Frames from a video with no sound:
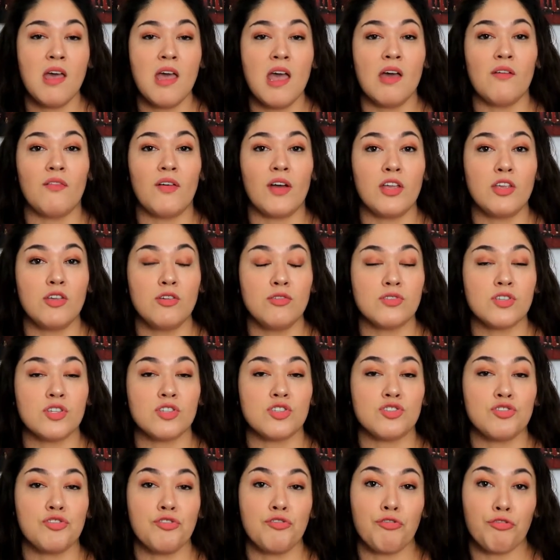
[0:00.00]
If I use it
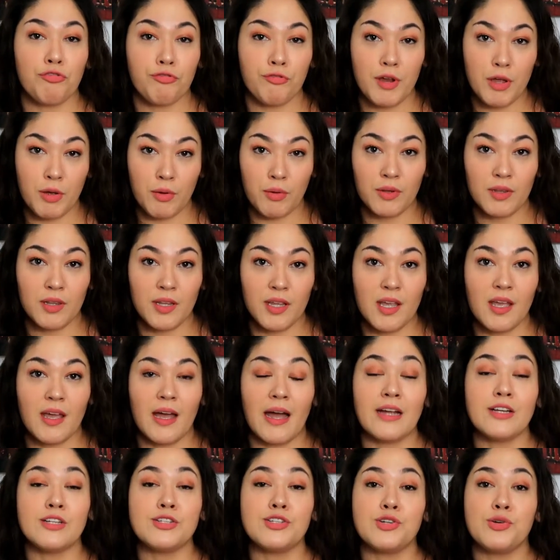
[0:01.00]
too frequently,
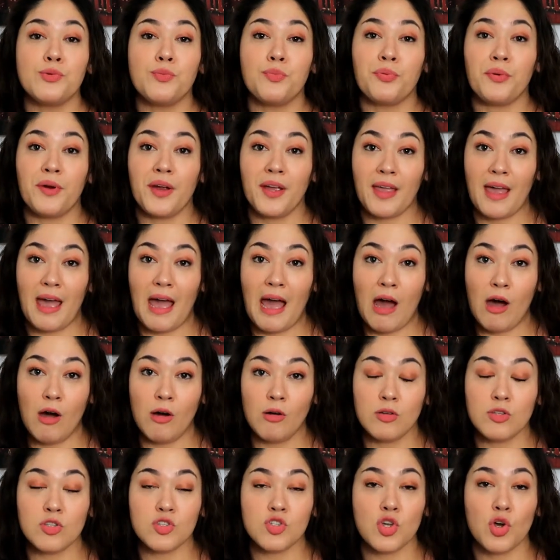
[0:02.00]
I do break
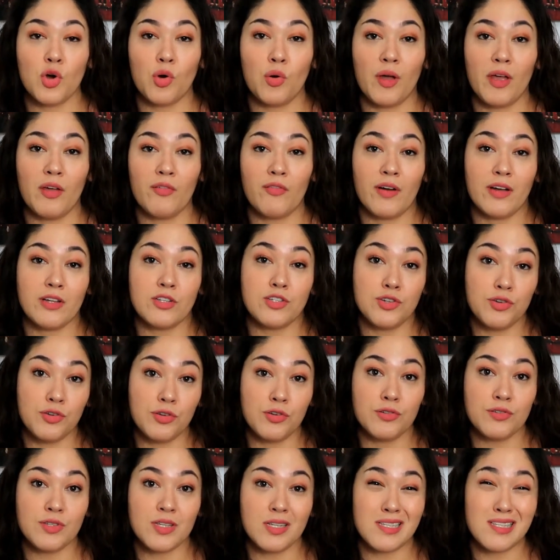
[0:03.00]
out. So if I do
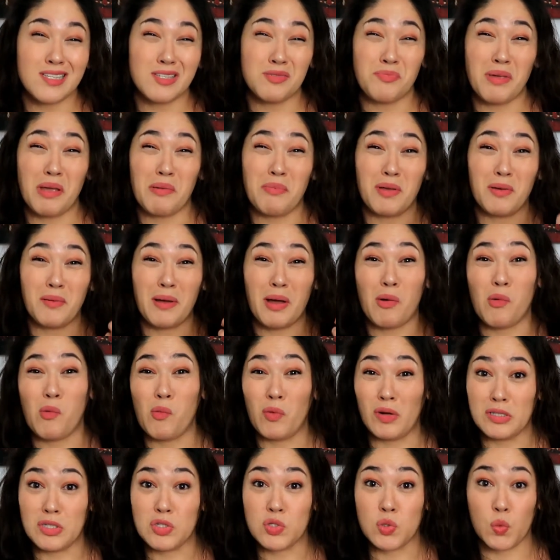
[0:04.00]
use this, it's maybe about
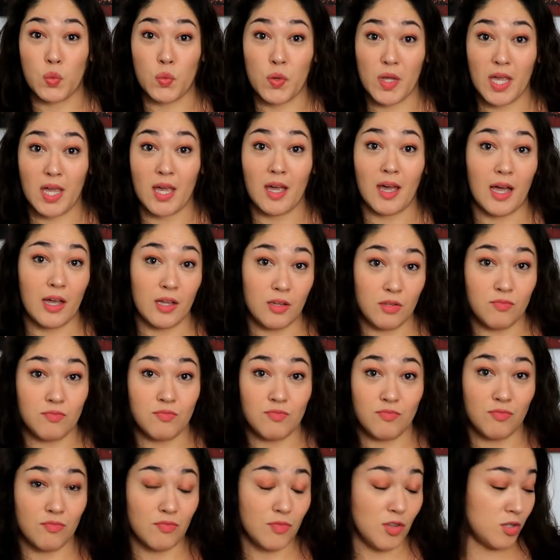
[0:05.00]
once a week. I
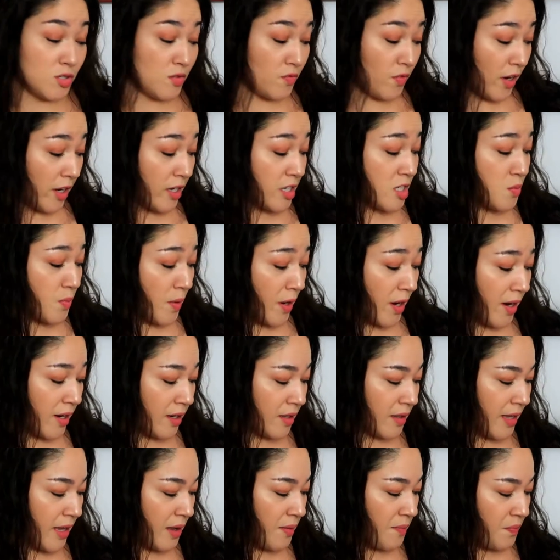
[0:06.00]
use it very
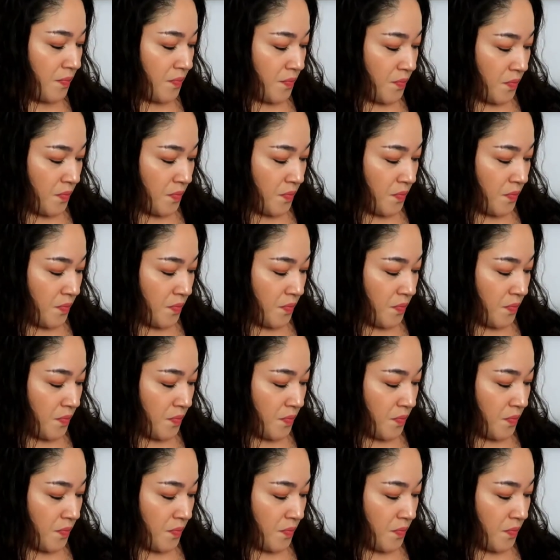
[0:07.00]
sparingly.